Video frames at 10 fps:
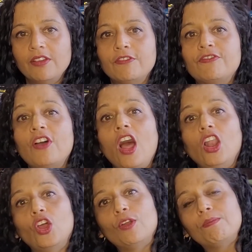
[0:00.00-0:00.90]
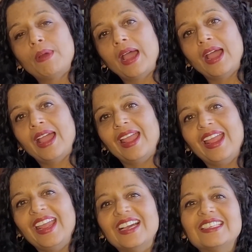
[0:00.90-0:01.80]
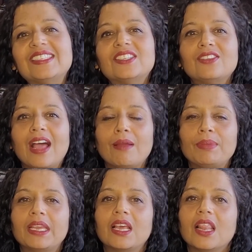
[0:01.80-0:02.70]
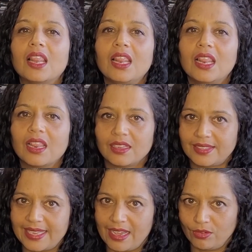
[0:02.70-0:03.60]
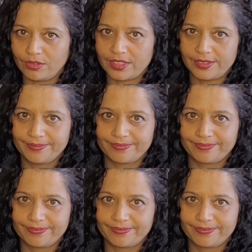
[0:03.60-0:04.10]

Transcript: followed by a syllabic l sound.